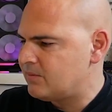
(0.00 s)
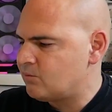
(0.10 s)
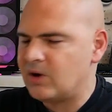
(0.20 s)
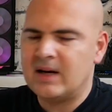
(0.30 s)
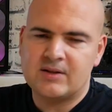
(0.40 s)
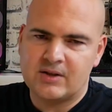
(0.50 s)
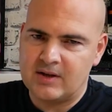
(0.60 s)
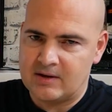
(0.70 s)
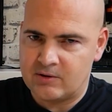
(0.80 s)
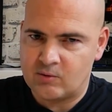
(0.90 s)
really is a
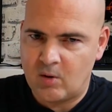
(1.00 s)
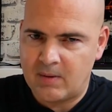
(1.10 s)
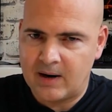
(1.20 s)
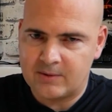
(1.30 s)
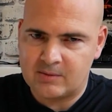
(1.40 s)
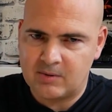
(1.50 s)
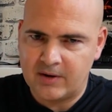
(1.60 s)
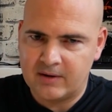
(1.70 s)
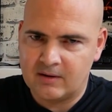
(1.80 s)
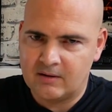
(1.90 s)
600 watt power supply,